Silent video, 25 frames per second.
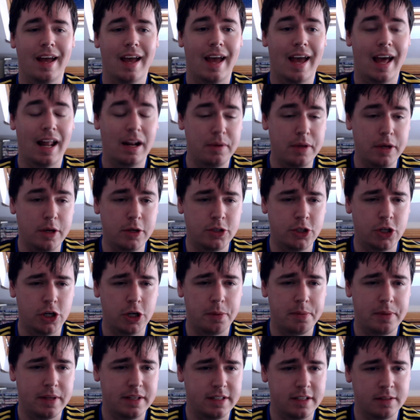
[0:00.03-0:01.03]
Hello
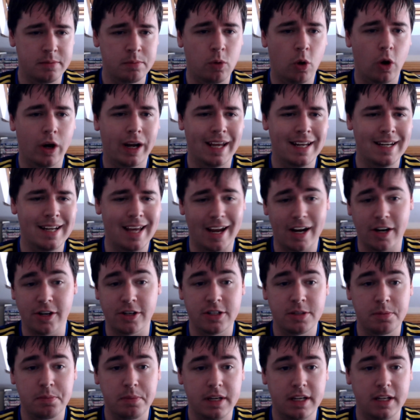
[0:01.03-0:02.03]
YouTube, this is Morgan,
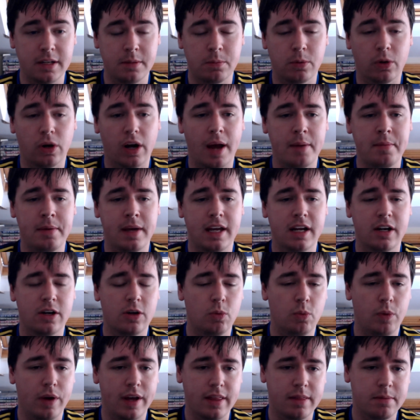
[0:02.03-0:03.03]
Airspeed Prime
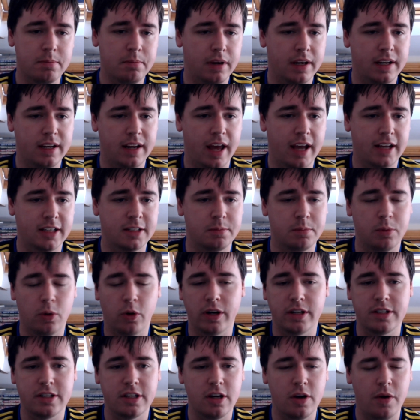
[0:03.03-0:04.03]
here with my next
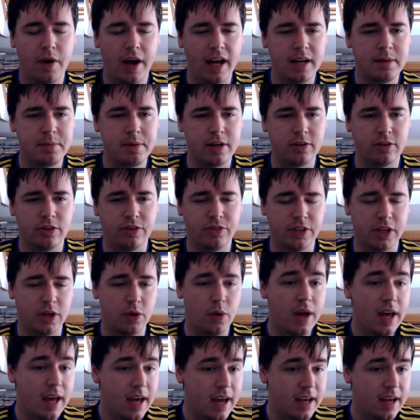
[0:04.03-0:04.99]
Boruto anime review.